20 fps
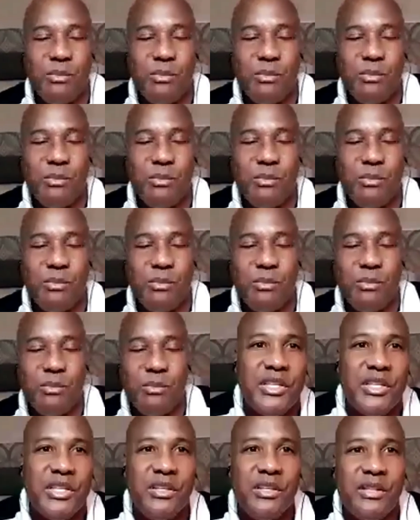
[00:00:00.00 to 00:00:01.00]
But we're
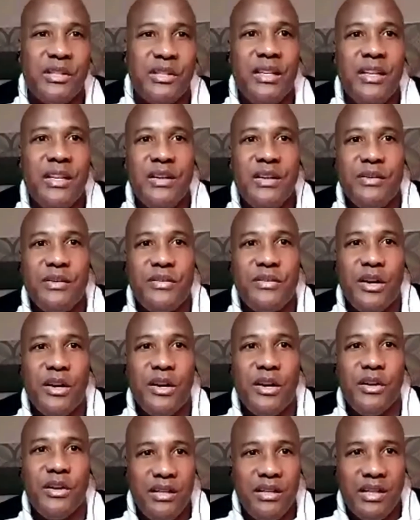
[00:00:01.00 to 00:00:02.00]
focusing on the
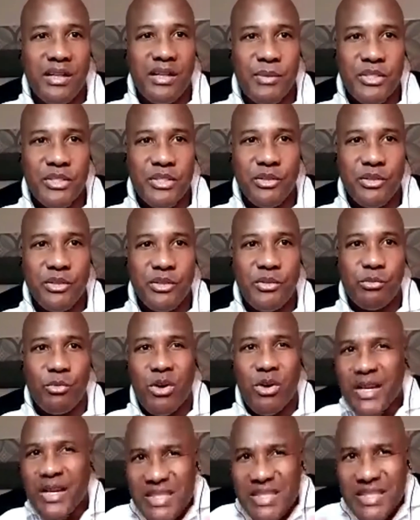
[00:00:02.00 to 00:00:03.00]
foreign earned income
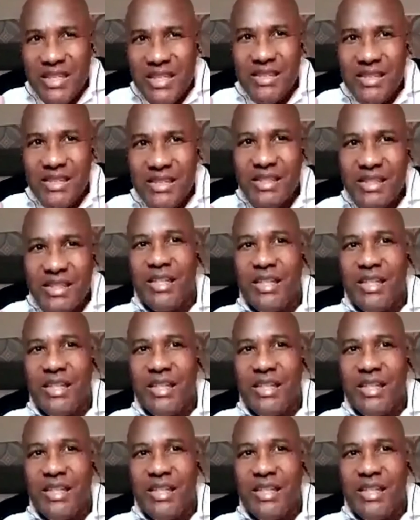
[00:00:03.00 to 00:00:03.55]
exclusion. What is it?